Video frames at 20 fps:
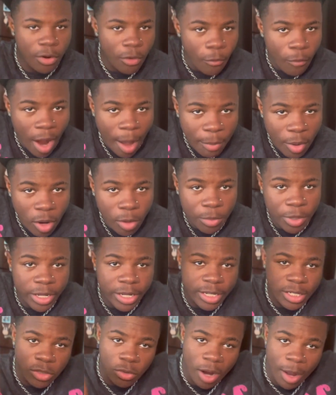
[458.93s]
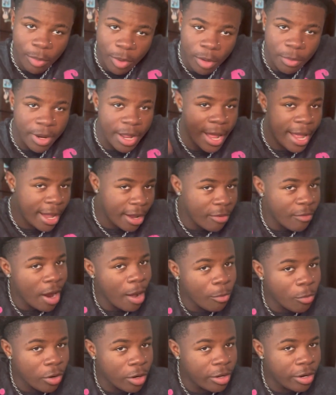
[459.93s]
Wrap up this, wrap up that, and
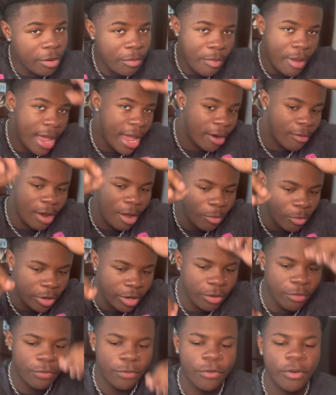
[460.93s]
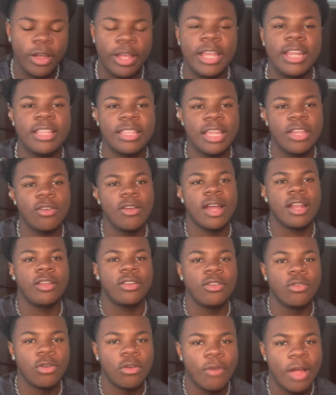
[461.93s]
wrap one in the back, wrap one in the front. Anything you gotta
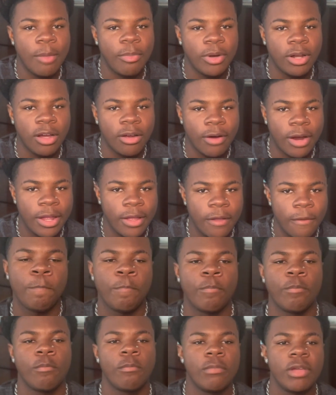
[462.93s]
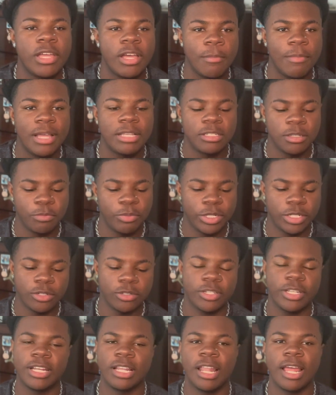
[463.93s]
do to wrap it up, right? But yeah, basically put your
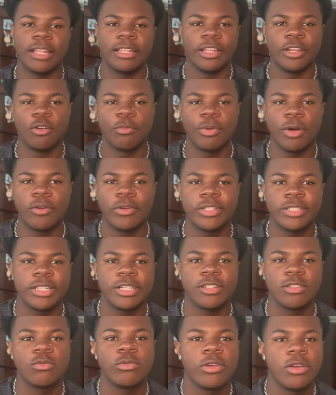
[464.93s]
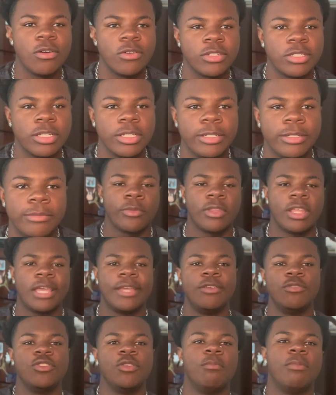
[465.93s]
shit in like little ponytails when you go to sleep. And
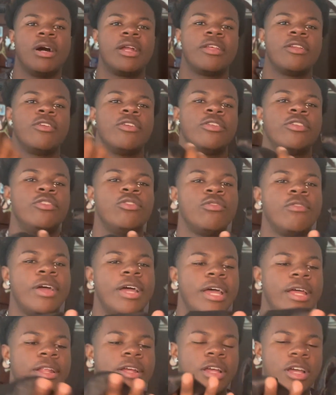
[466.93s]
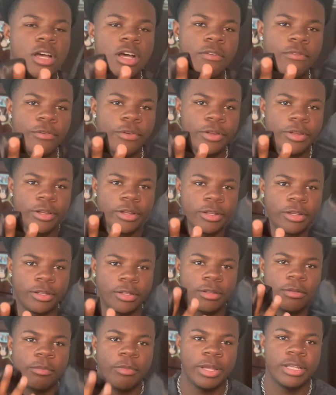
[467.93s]
use the bonnet or the do-rag to cover
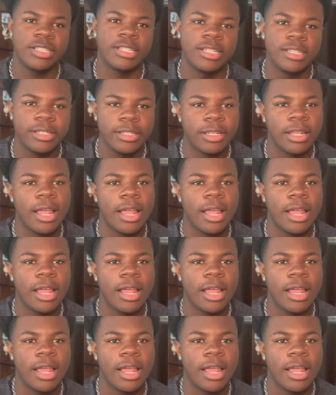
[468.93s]
it, basically.